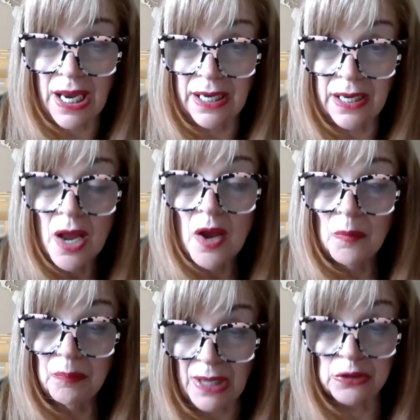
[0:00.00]
a
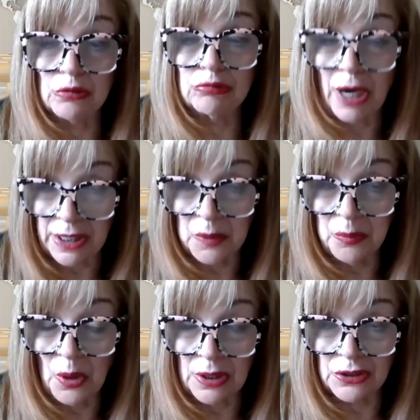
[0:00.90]
better writing
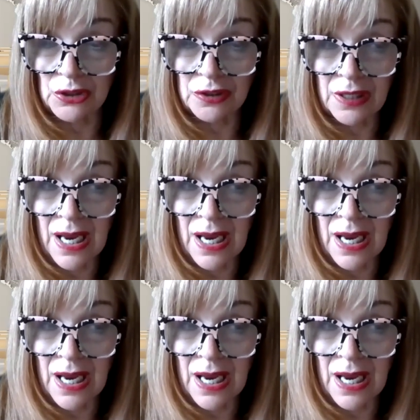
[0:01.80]
partner.